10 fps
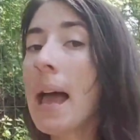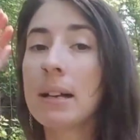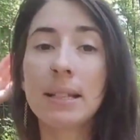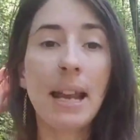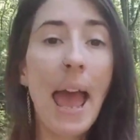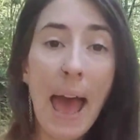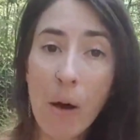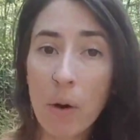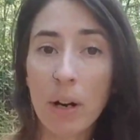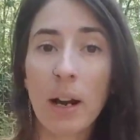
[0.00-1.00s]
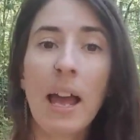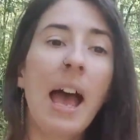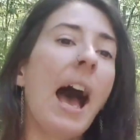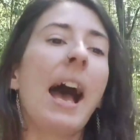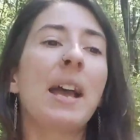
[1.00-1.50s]
miles an hour.
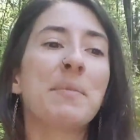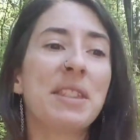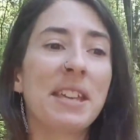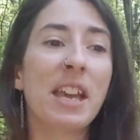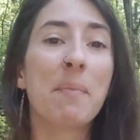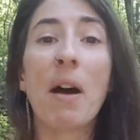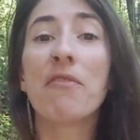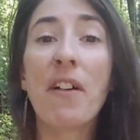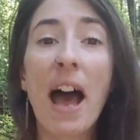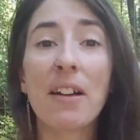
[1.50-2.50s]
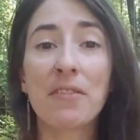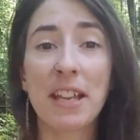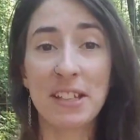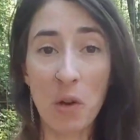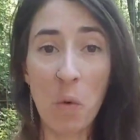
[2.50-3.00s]
I'm thinking about 5
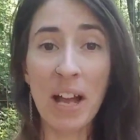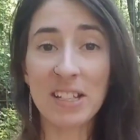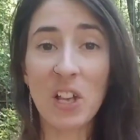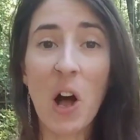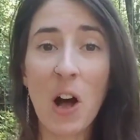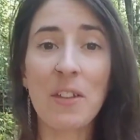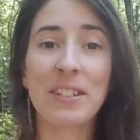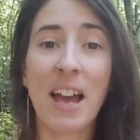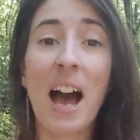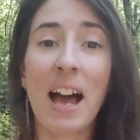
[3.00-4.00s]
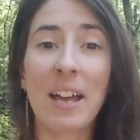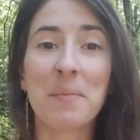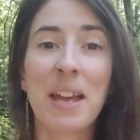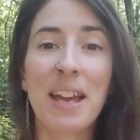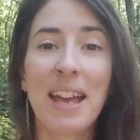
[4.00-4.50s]
things at once all the
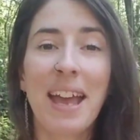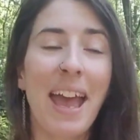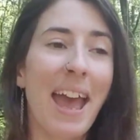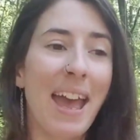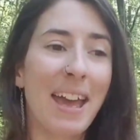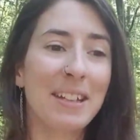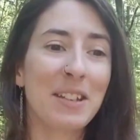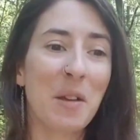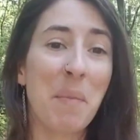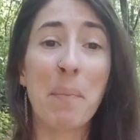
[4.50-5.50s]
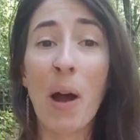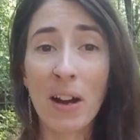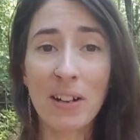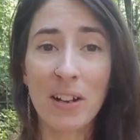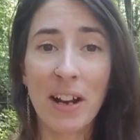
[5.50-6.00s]
time. And my
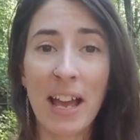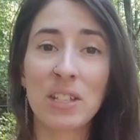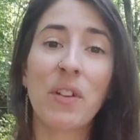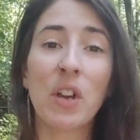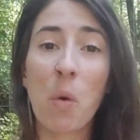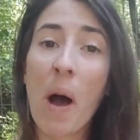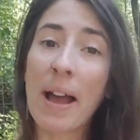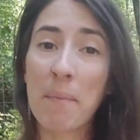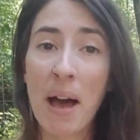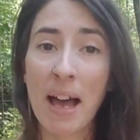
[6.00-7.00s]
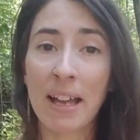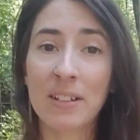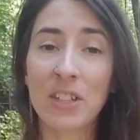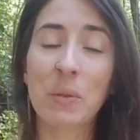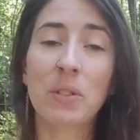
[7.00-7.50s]
partner has a very quiet
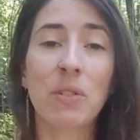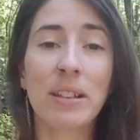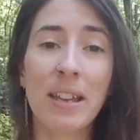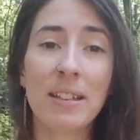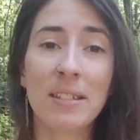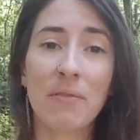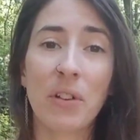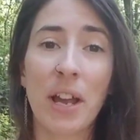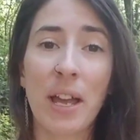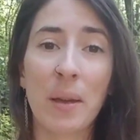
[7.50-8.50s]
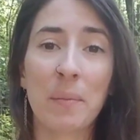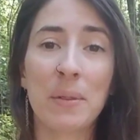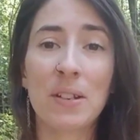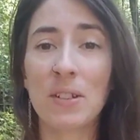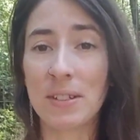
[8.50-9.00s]
mind, so it's really easy for
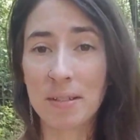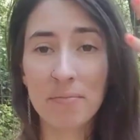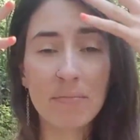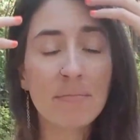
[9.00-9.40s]
him to just